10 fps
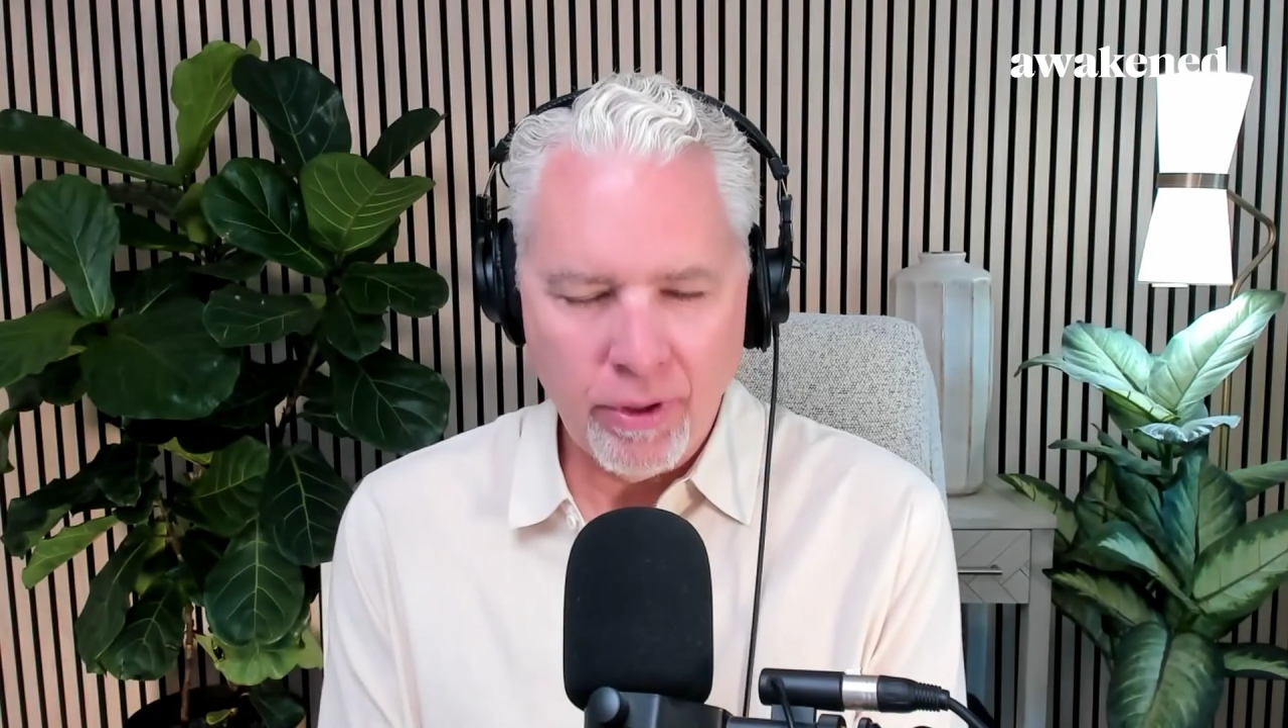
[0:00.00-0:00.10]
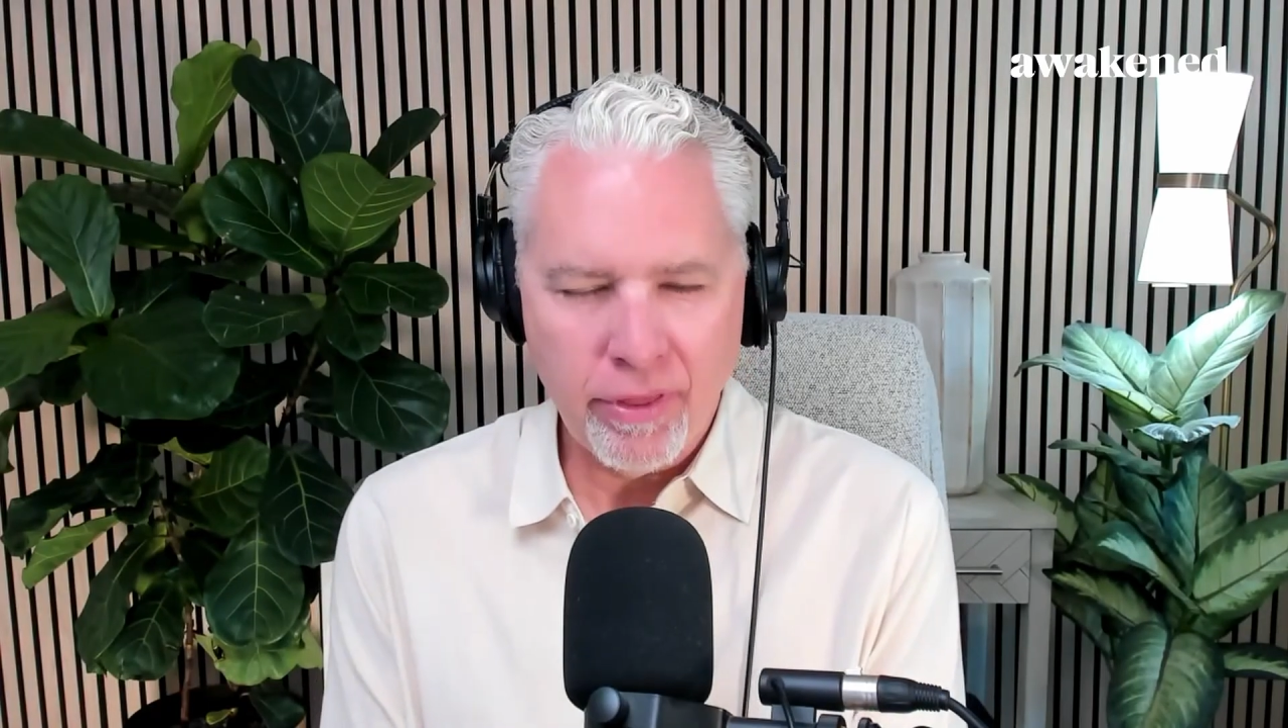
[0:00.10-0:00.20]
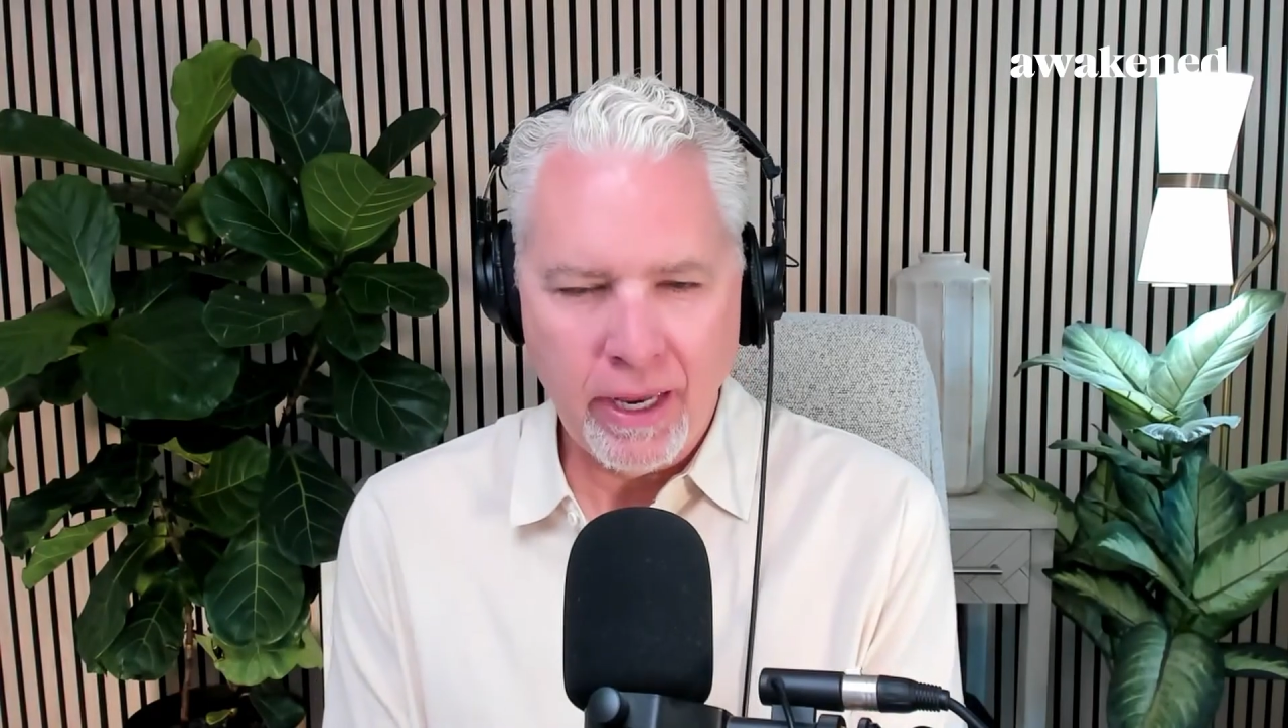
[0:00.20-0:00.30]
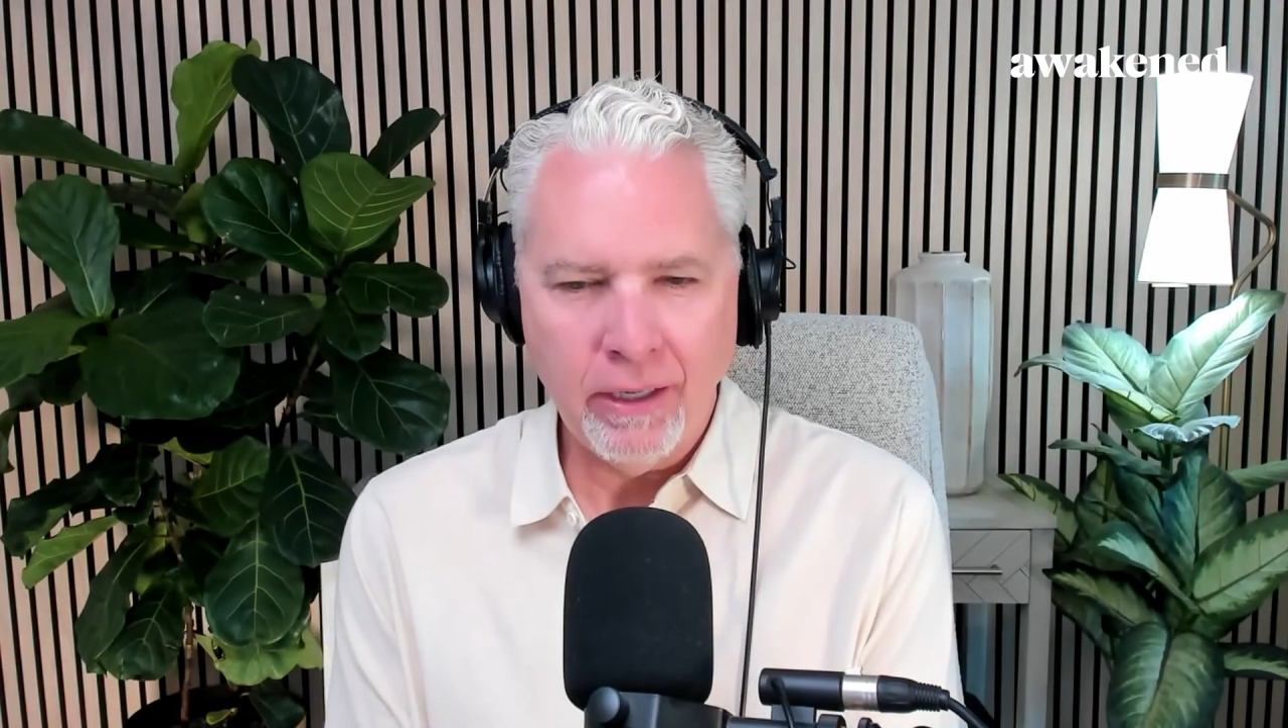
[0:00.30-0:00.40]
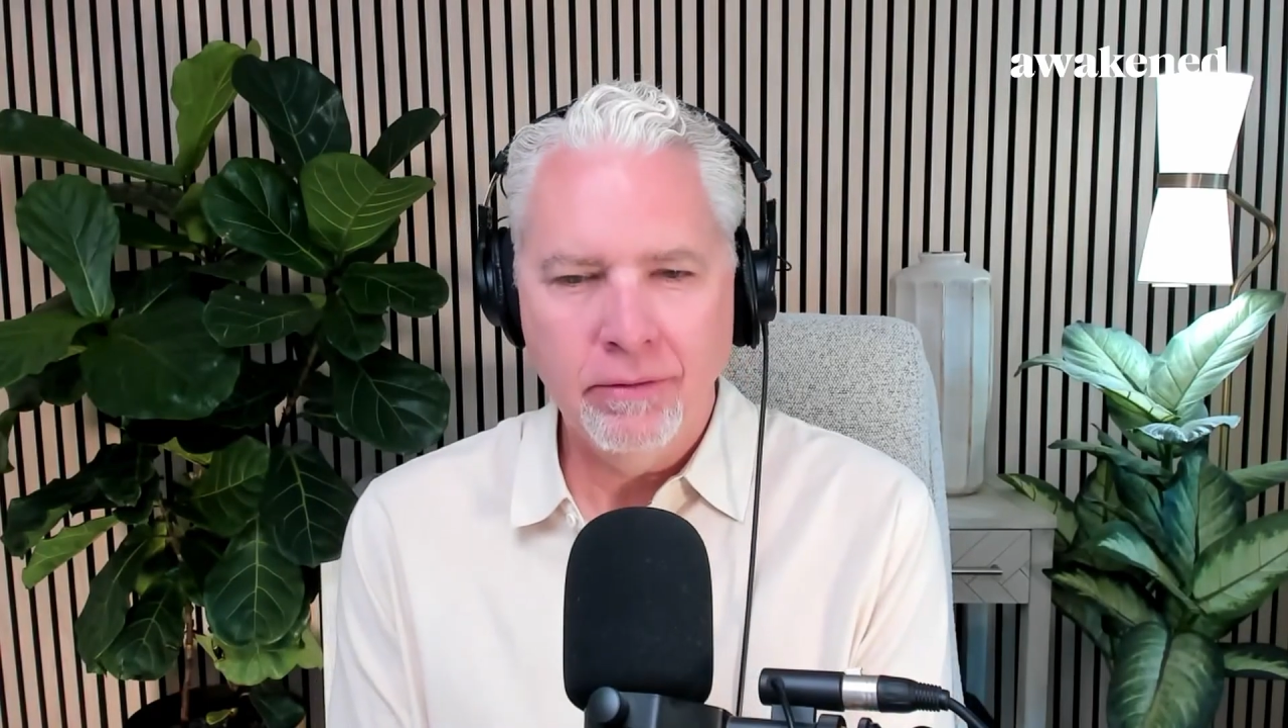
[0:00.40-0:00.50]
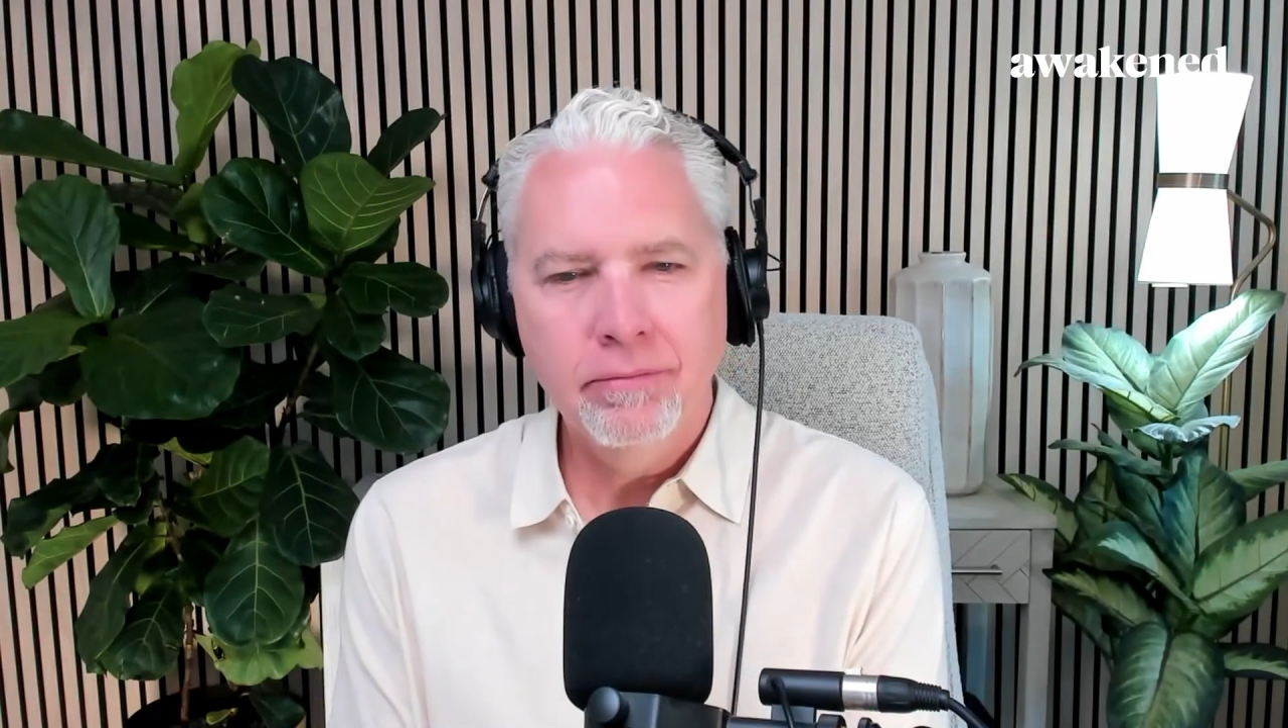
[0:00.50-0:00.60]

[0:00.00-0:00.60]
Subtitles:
with Anne?